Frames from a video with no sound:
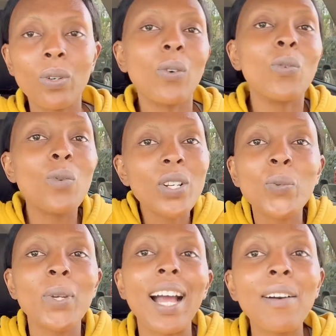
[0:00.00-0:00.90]
what
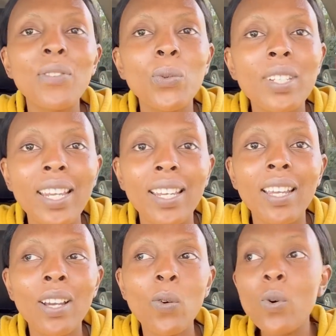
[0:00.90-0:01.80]
we have today
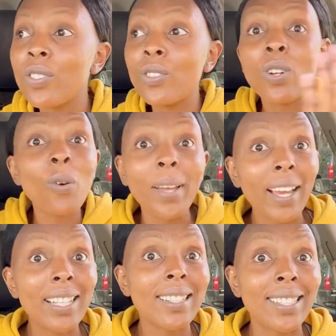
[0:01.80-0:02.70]
was nowhere
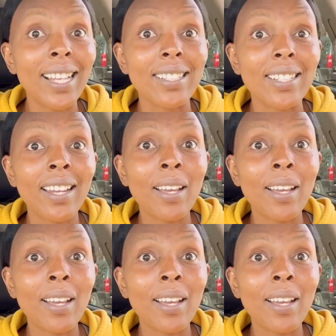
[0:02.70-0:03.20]
in sight.